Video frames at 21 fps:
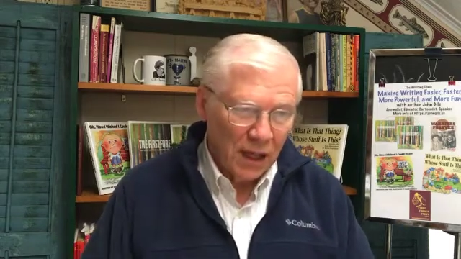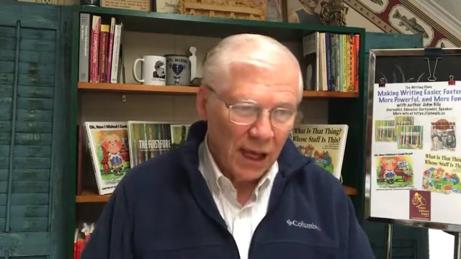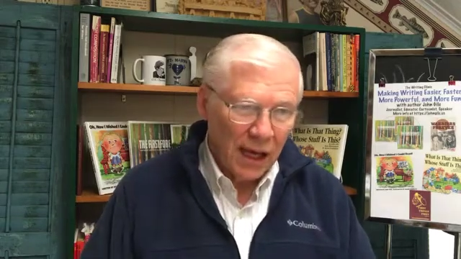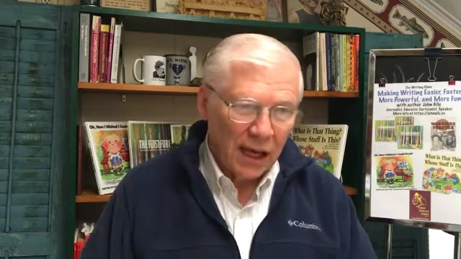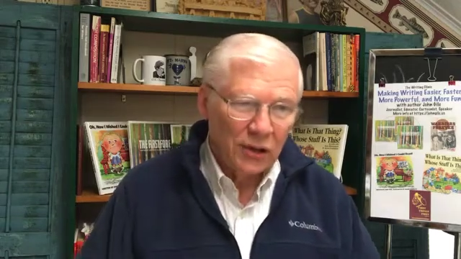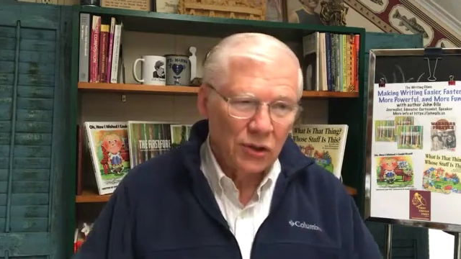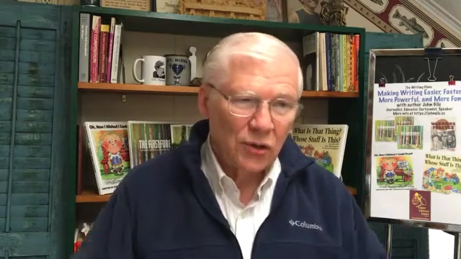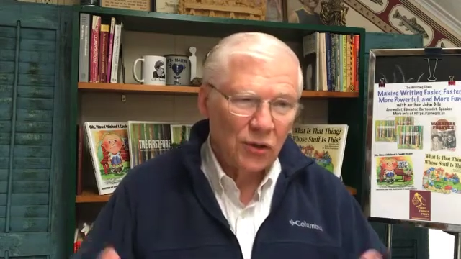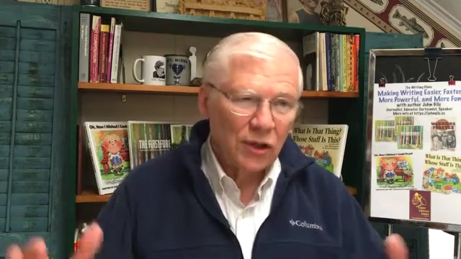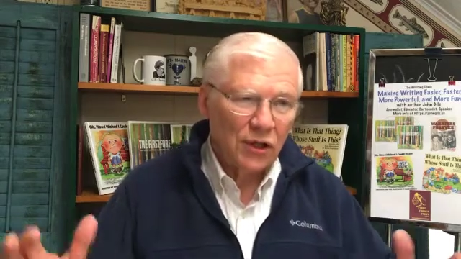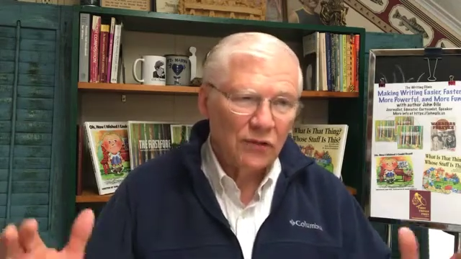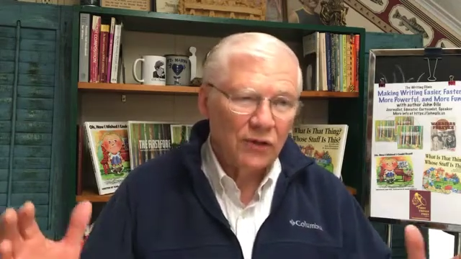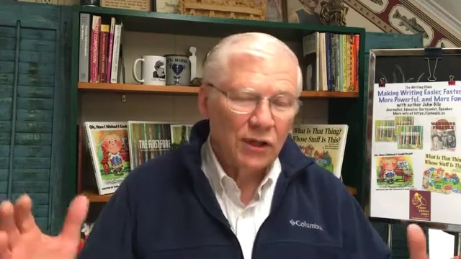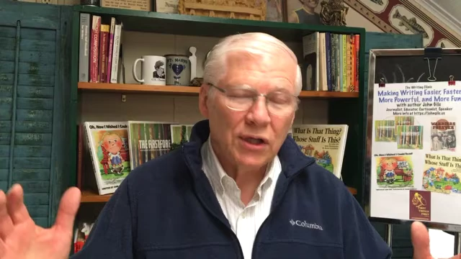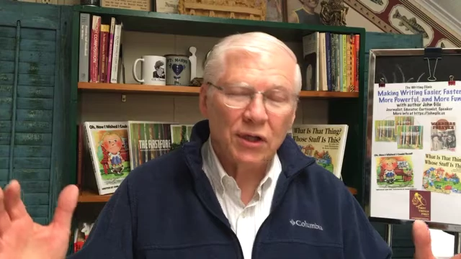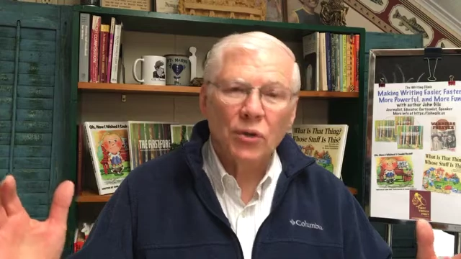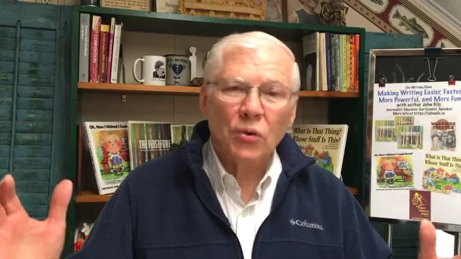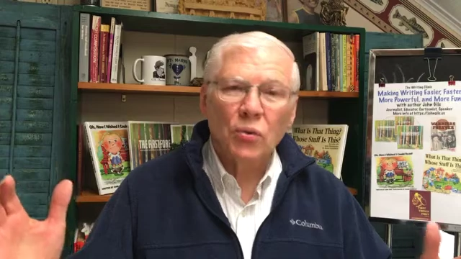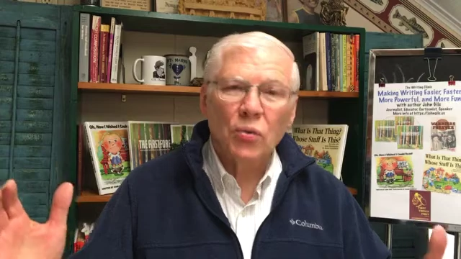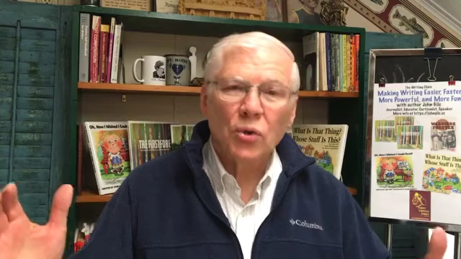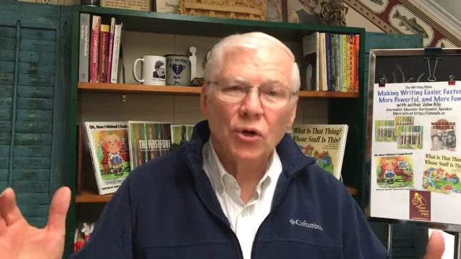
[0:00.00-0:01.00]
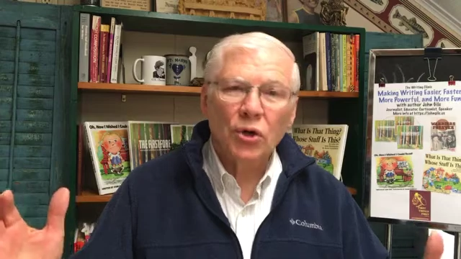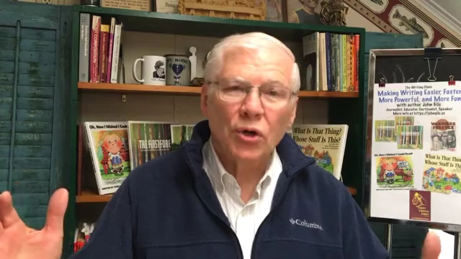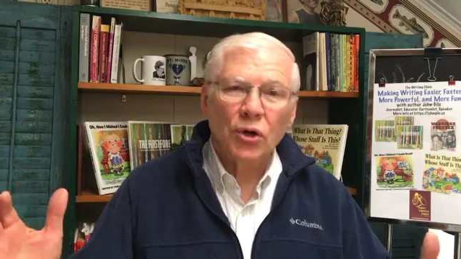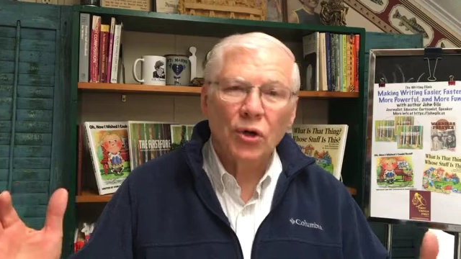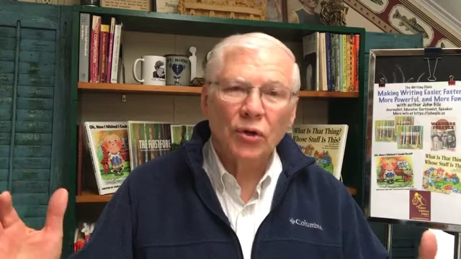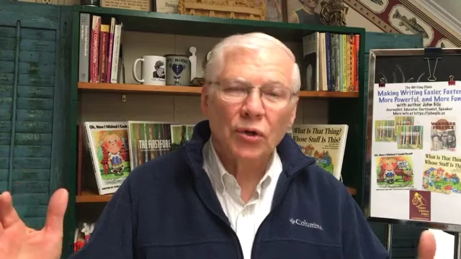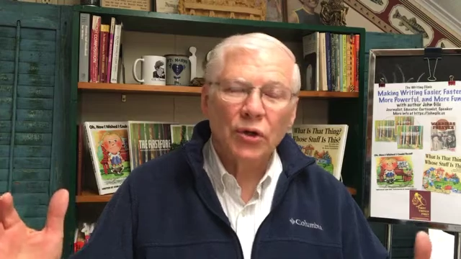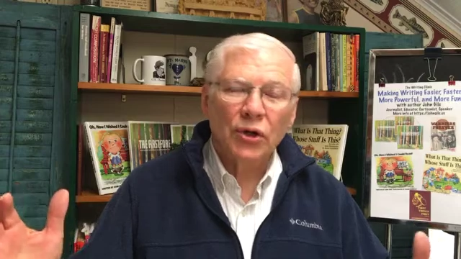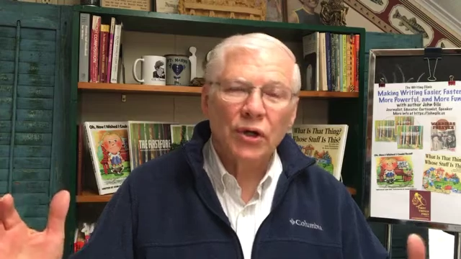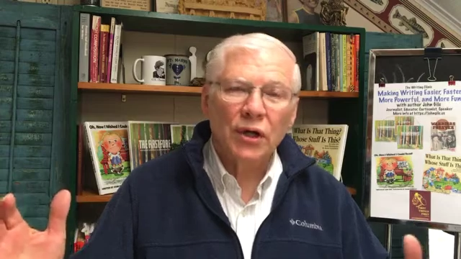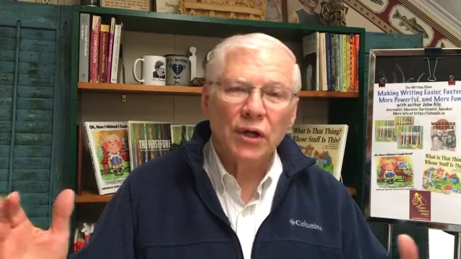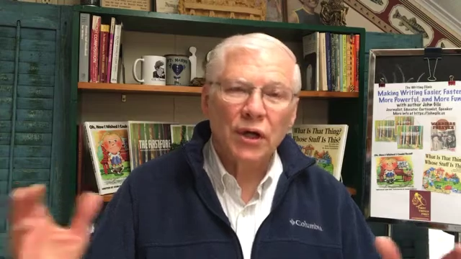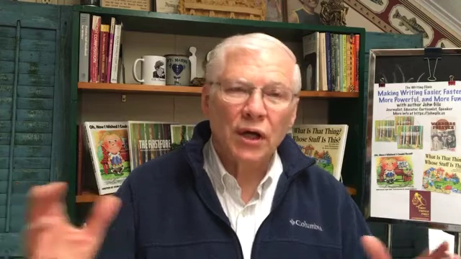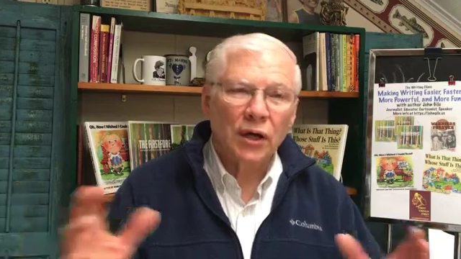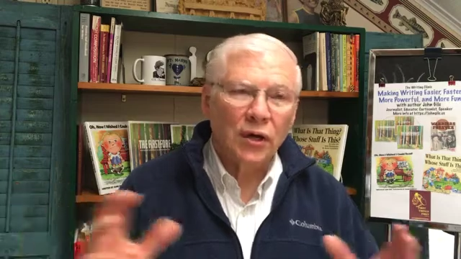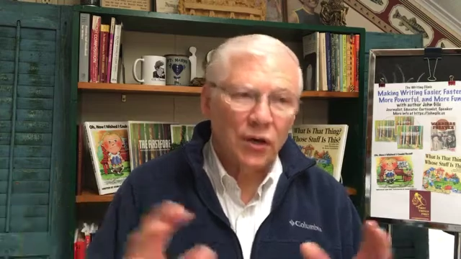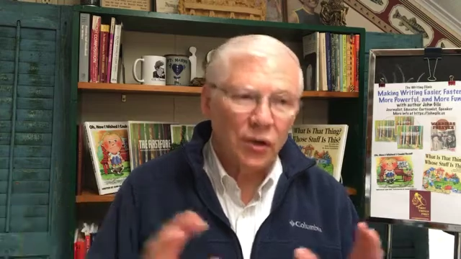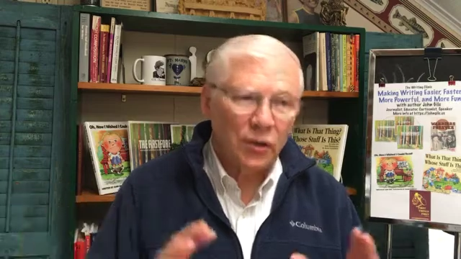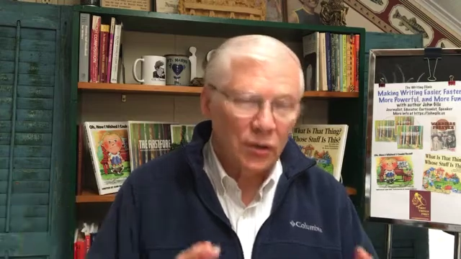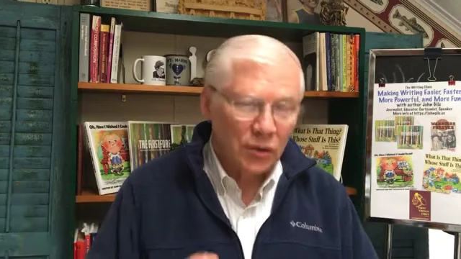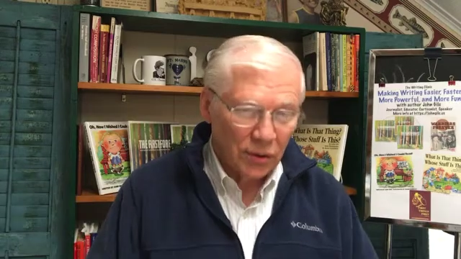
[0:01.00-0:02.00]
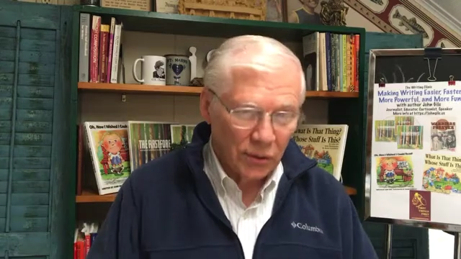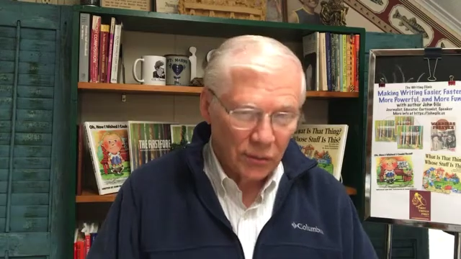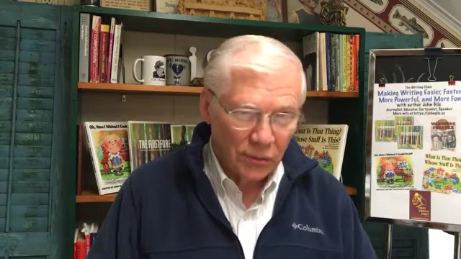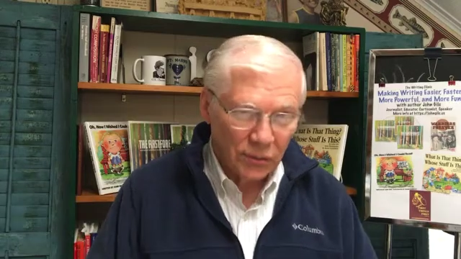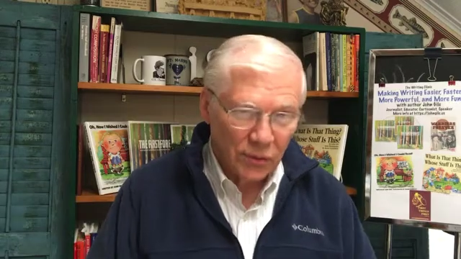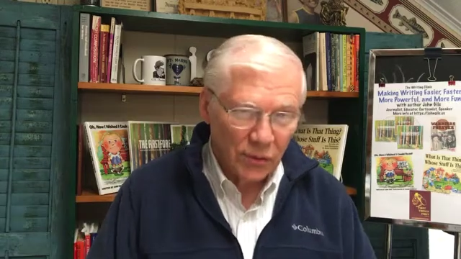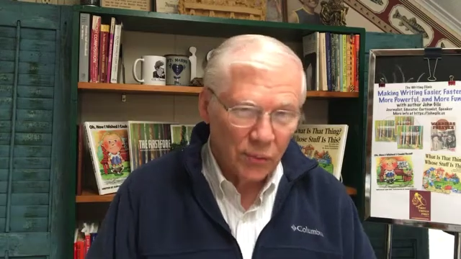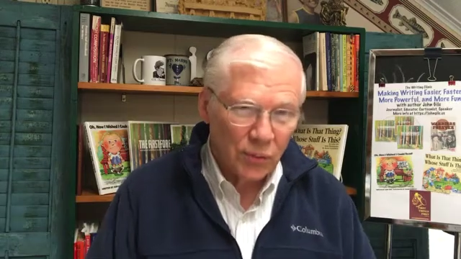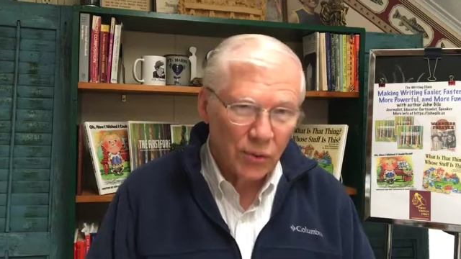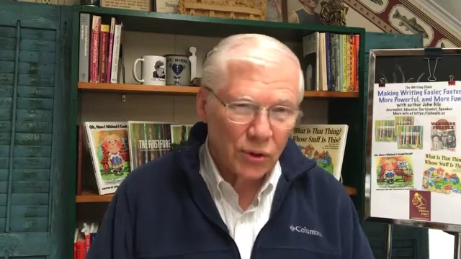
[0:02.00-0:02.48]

And you're living in a world, the